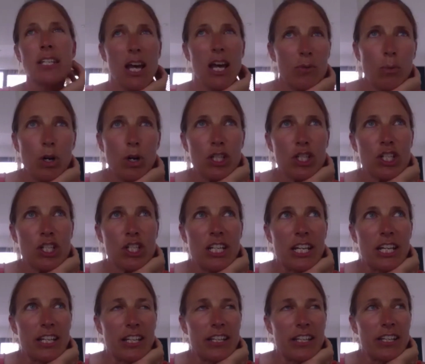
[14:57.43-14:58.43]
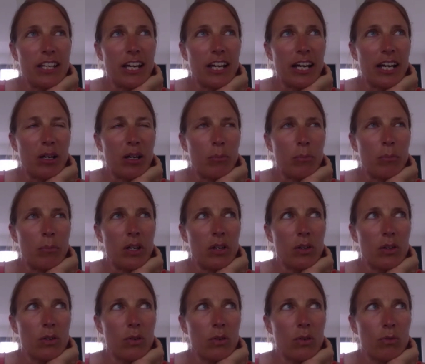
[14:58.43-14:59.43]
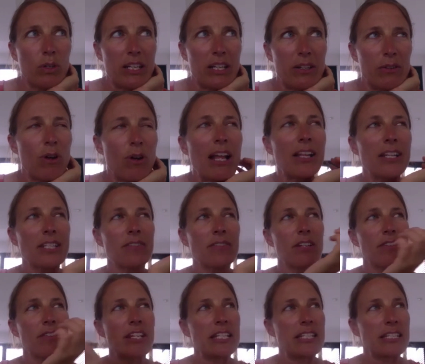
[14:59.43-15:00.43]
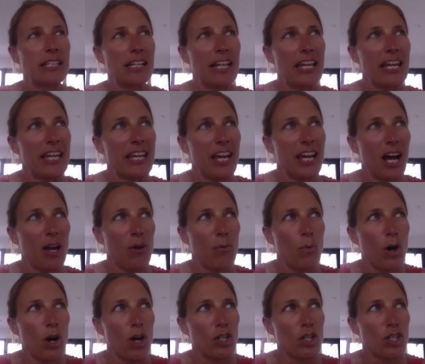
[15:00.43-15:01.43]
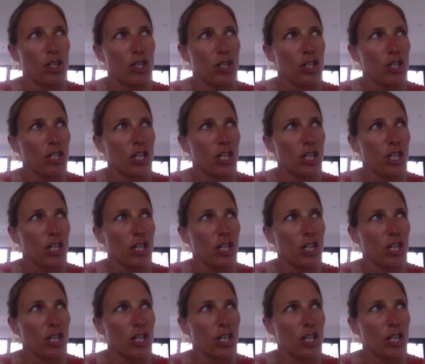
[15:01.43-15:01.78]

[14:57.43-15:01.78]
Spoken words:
I watched it relatively recently. I watched